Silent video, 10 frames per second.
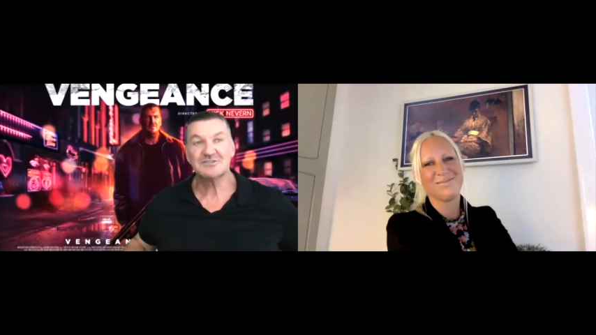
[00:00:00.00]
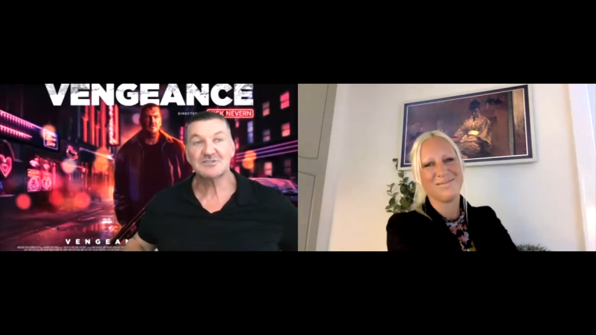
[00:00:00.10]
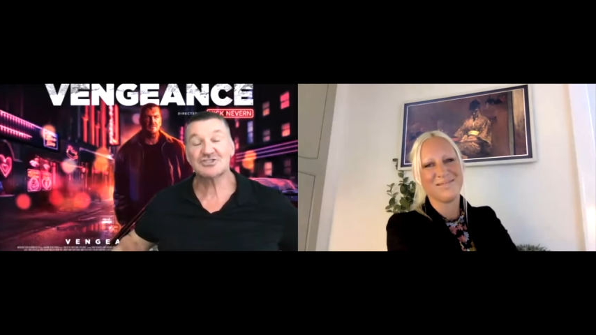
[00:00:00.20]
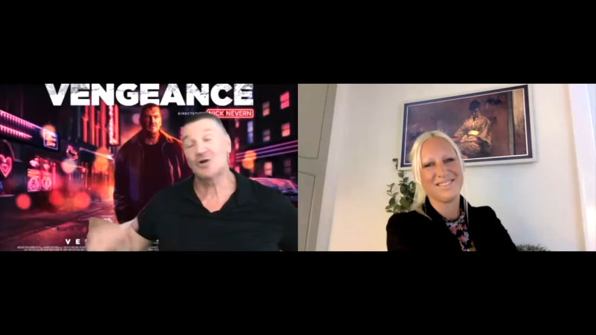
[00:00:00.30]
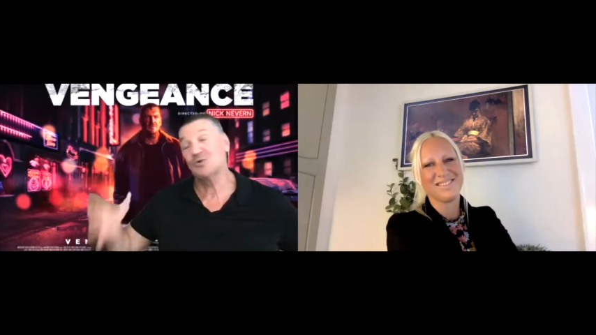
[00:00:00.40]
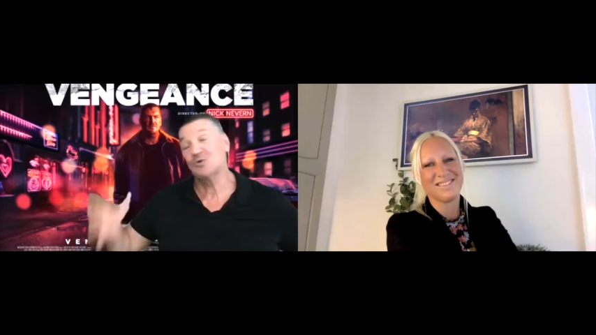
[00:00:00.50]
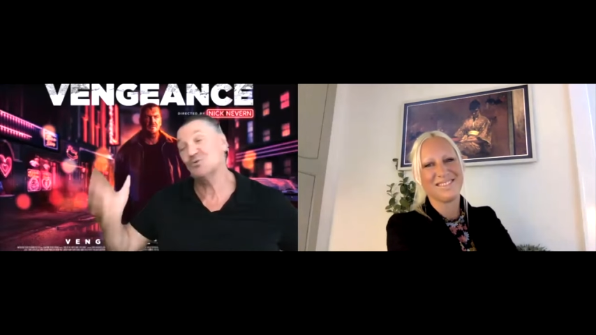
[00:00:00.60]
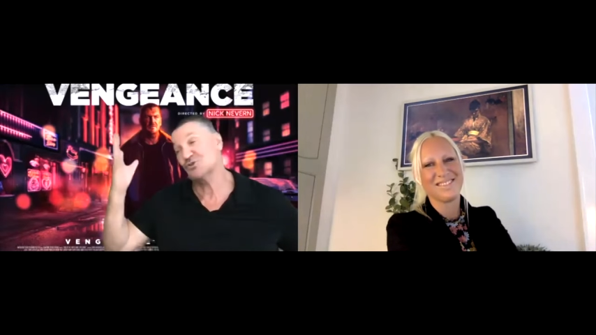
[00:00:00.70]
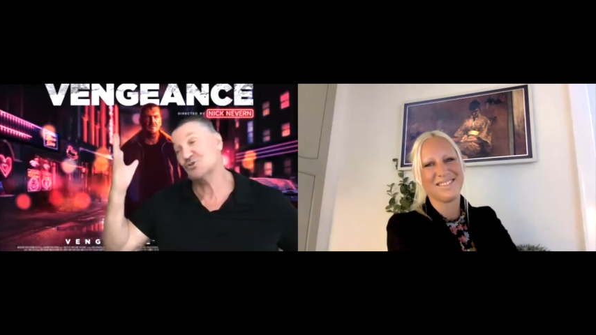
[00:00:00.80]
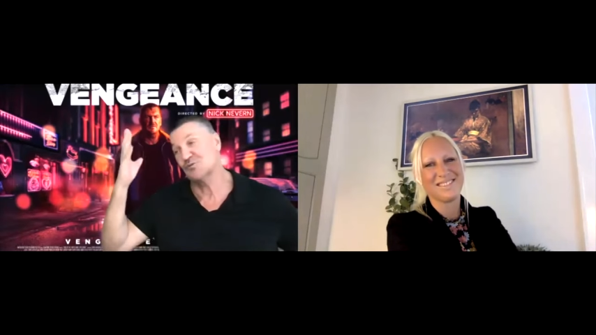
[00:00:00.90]
Speaker 1: The show's
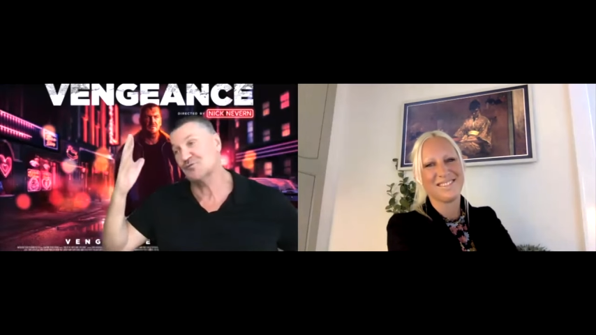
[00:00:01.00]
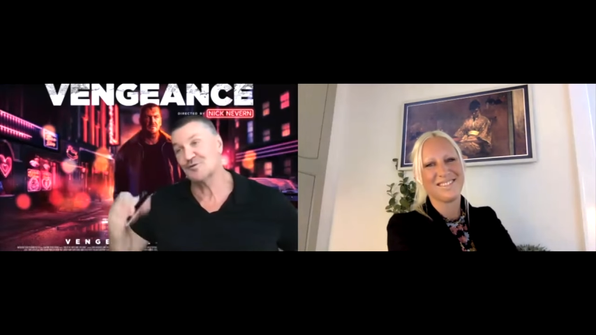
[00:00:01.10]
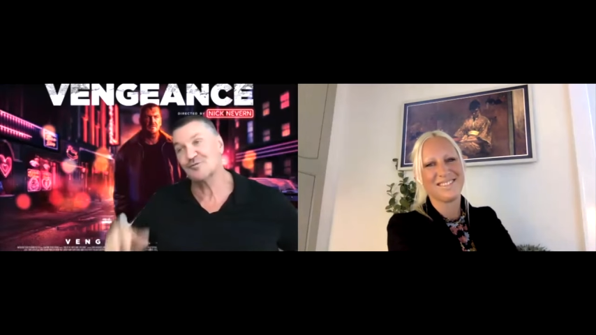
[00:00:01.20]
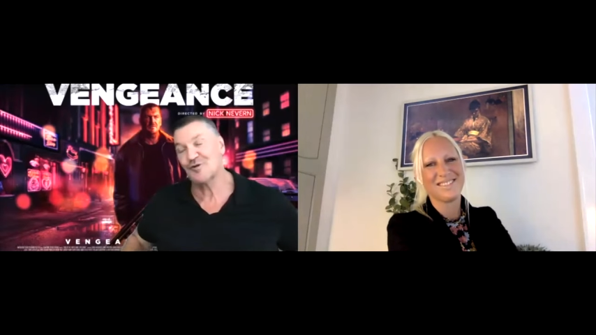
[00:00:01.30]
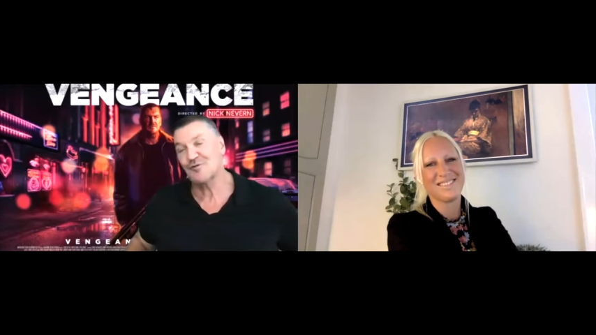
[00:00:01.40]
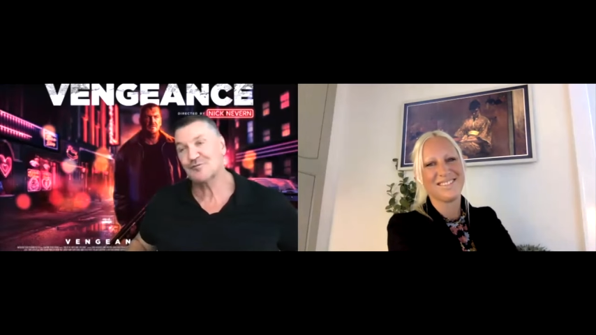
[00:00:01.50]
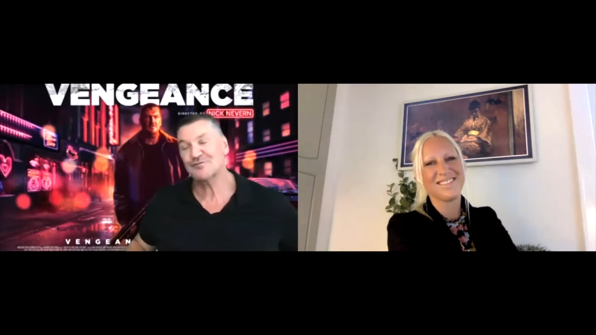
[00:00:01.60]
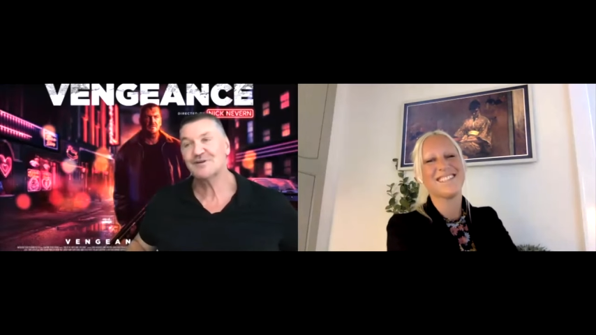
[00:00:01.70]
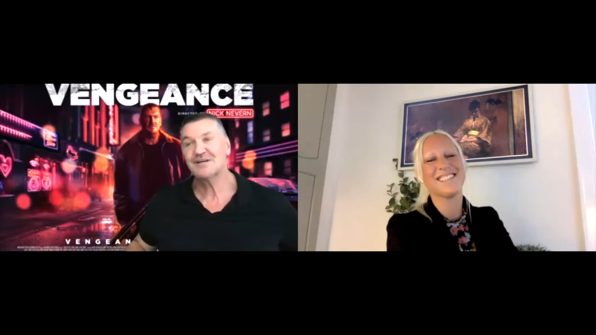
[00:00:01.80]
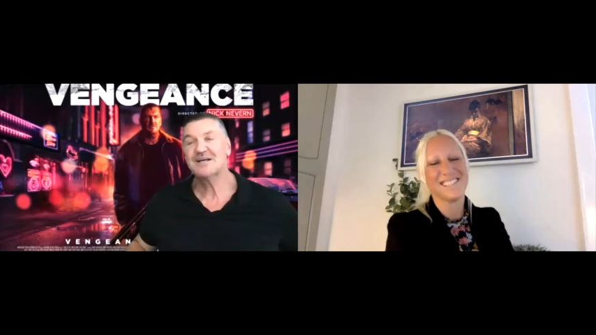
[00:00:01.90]
gone through the roof.
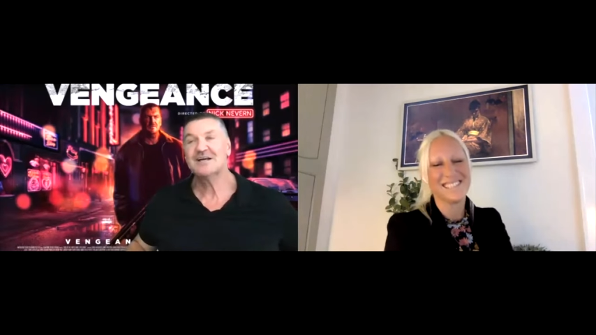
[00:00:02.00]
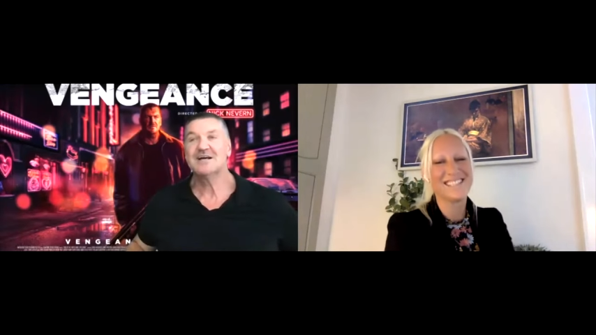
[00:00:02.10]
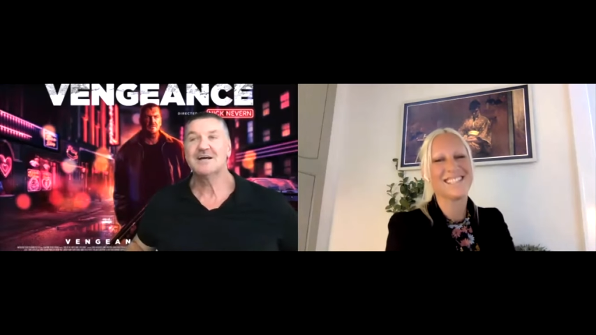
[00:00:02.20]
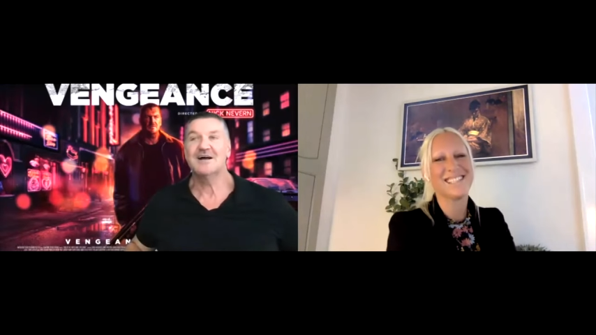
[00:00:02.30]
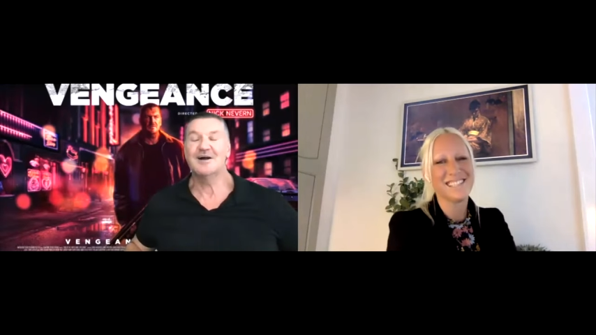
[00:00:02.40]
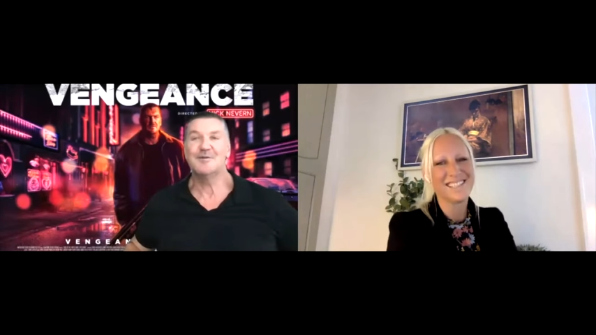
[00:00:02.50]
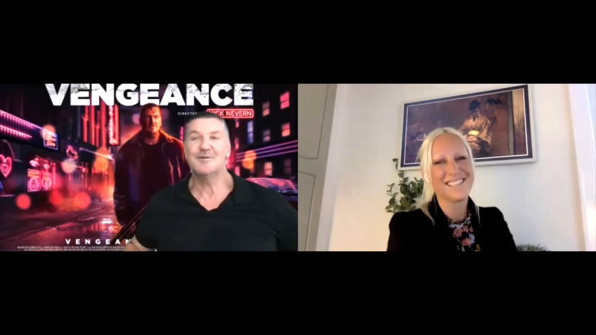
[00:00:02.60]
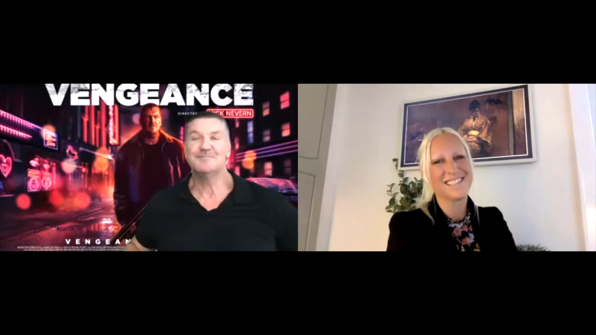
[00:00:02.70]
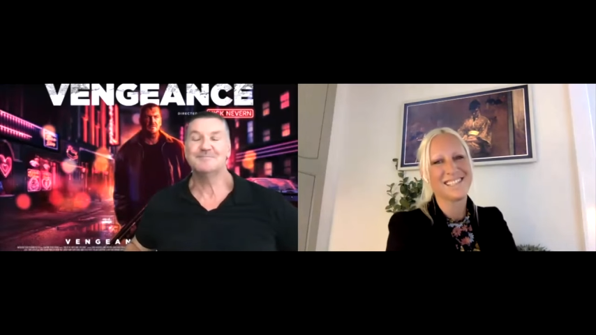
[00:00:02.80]
Um,